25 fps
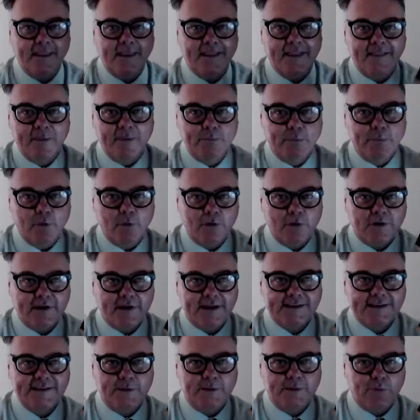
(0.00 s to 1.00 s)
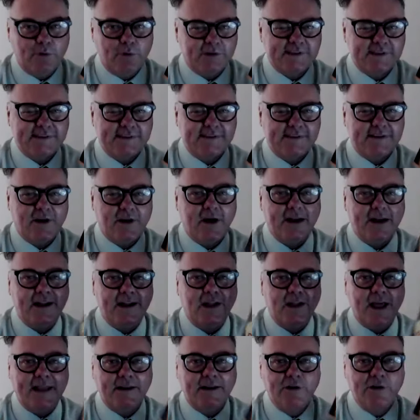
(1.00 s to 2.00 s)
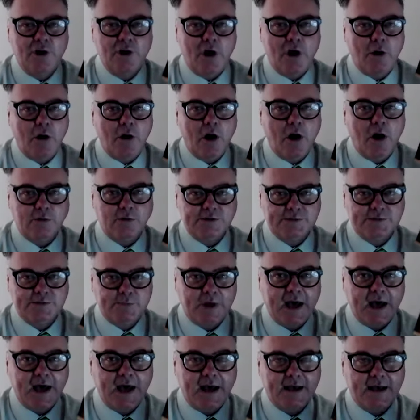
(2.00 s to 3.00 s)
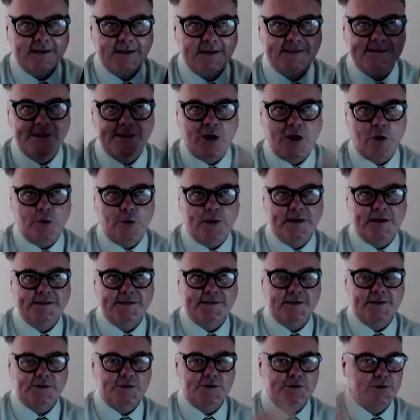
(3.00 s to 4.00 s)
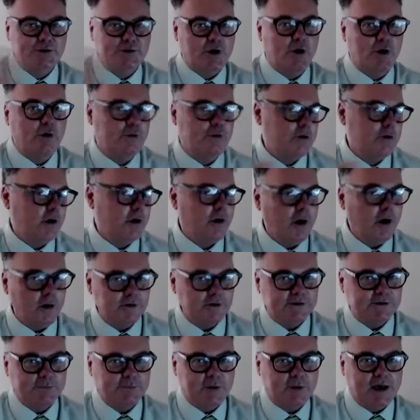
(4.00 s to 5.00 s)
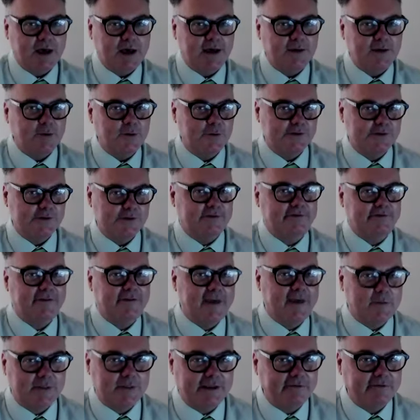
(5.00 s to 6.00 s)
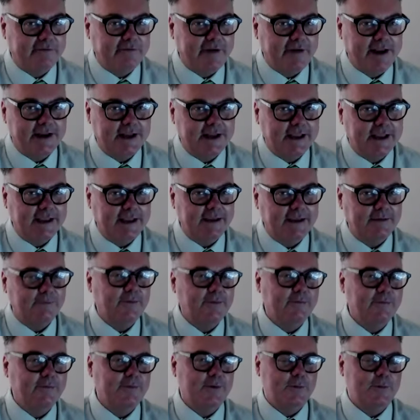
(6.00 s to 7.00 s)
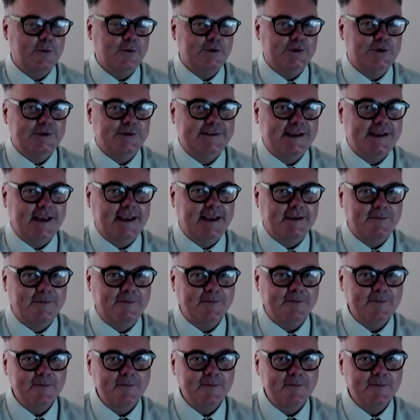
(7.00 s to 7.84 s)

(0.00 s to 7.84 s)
The book's kind of like no holds barred. So is the show no holds barred, or is it family friendly? What would you say?